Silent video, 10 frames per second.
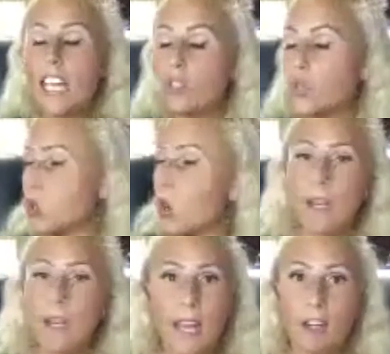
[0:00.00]
so
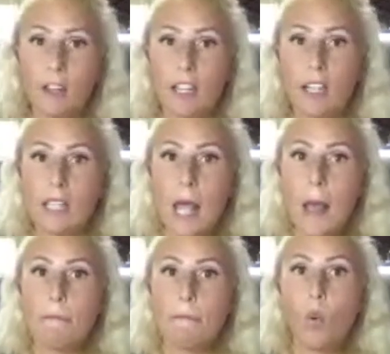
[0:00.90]
many areas,
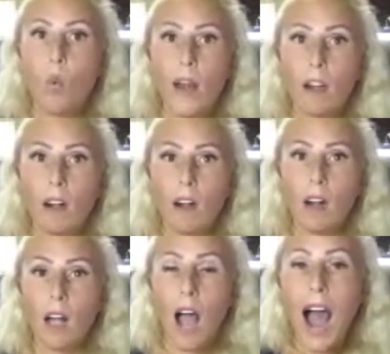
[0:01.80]
but where
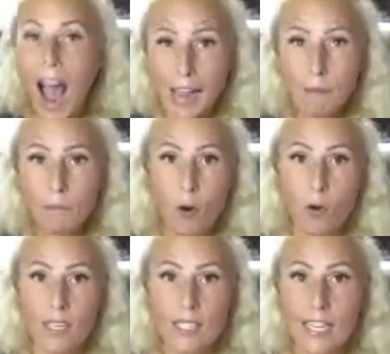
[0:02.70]
I'm
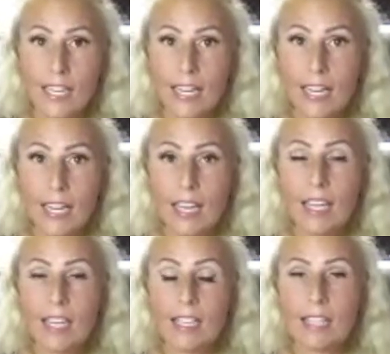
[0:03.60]
focusing
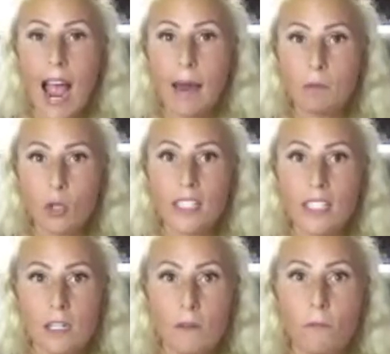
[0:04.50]
is I'm trying to
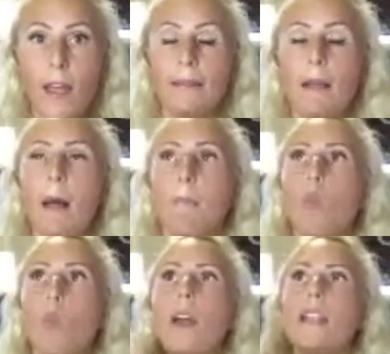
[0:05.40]
define, but
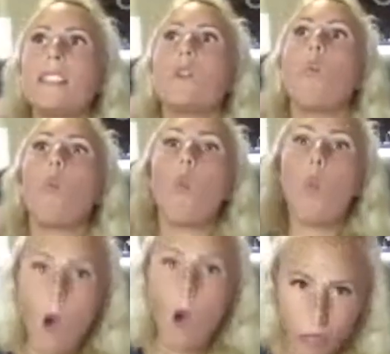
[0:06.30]
what is the
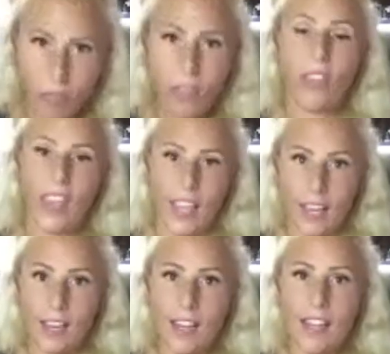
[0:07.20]
one thing
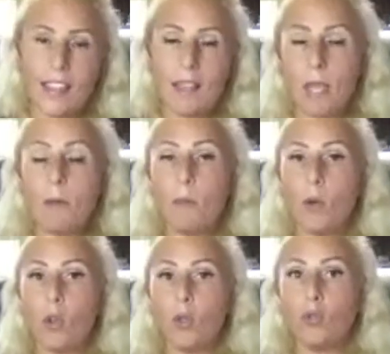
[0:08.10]
that
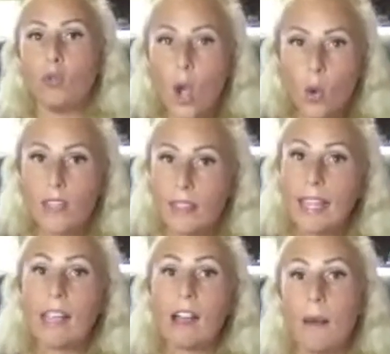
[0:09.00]
people know that they
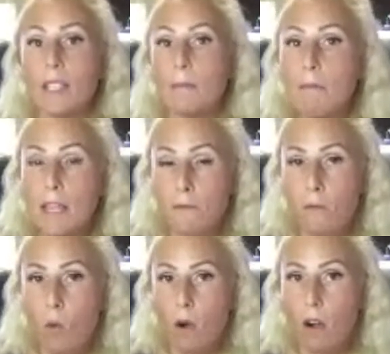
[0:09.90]
can come to me
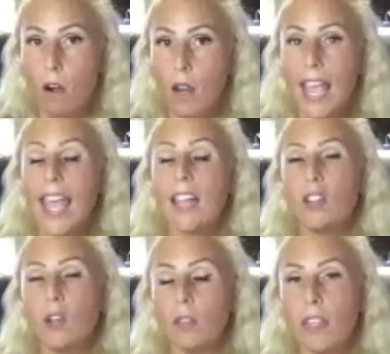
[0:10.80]
for? And
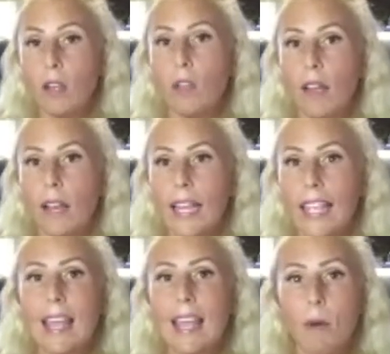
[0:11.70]
you'll, they'll get
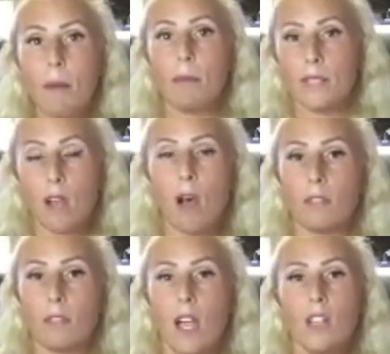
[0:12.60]
that problem solved.
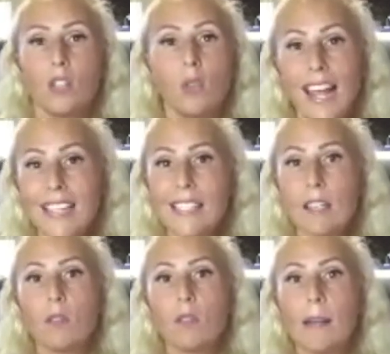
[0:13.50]
So that's
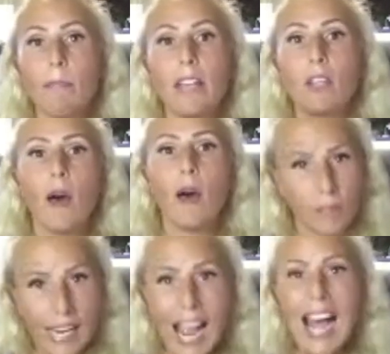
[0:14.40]
something you have to
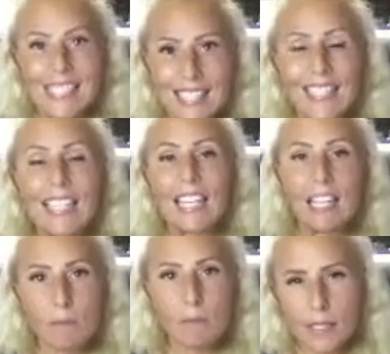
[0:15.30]
constantly
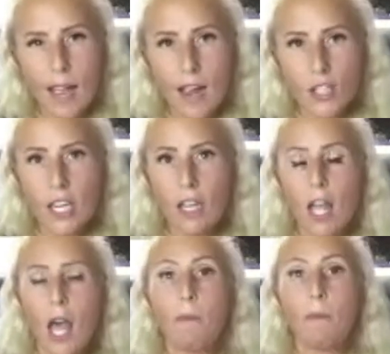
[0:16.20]
keep massaging,
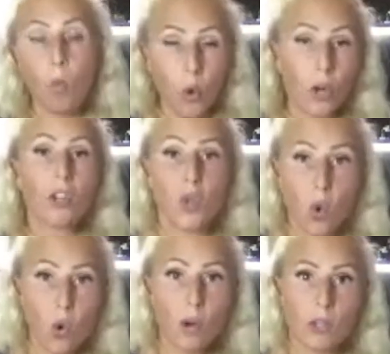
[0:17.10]
but work
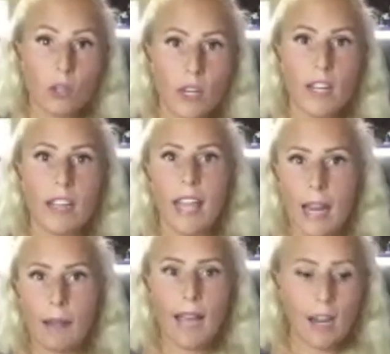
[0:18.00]
towards creating it. And I've
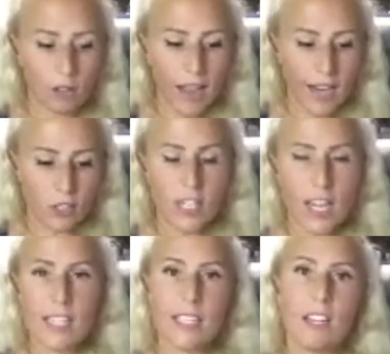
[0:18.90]
got a little exercise
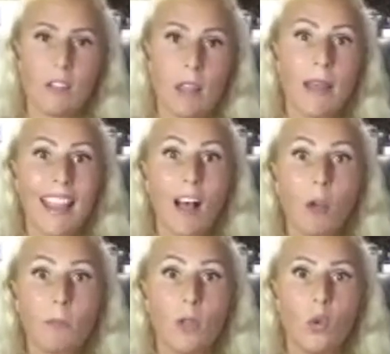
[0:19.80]
in here that might
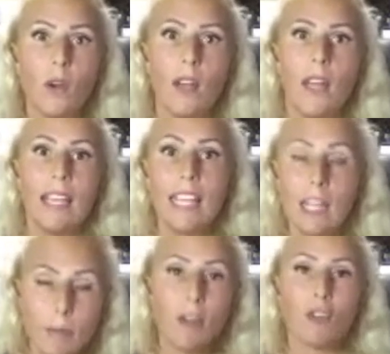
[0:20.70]
help you get a
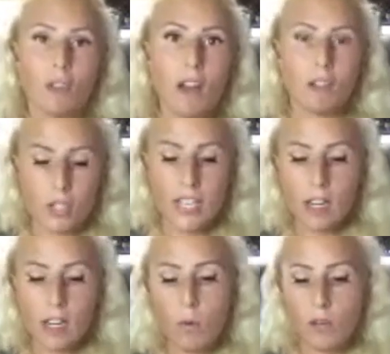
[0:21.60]
better understanding
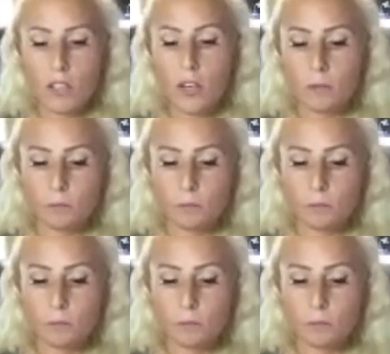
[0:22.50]
of what to do.